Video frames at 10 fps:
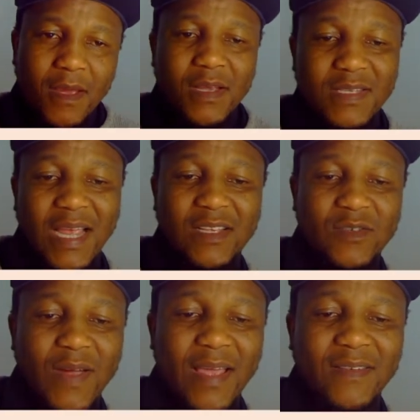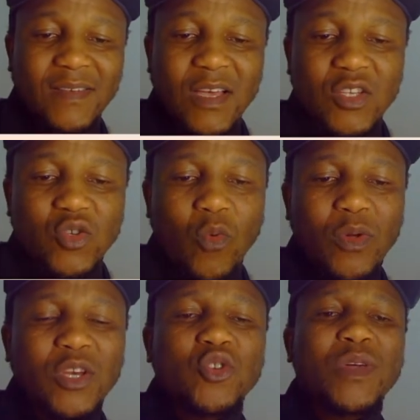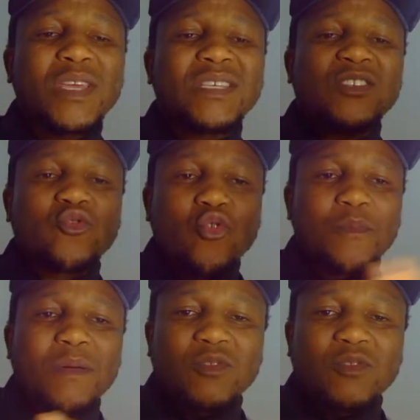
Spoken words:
Sine 2x. So what we can do, we can just group them